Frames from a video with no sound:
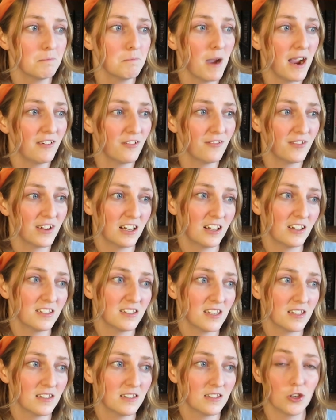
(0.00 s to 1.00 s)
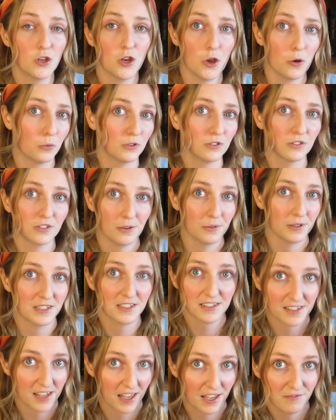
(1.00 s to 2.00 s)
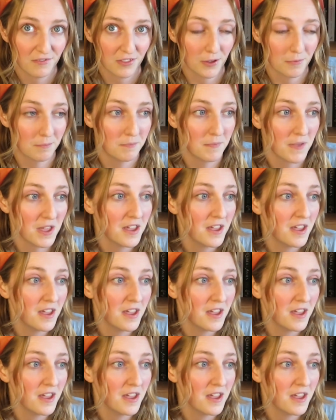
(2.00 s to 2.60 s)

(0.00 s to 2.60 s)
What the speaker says: Mara realises no one's going to save them.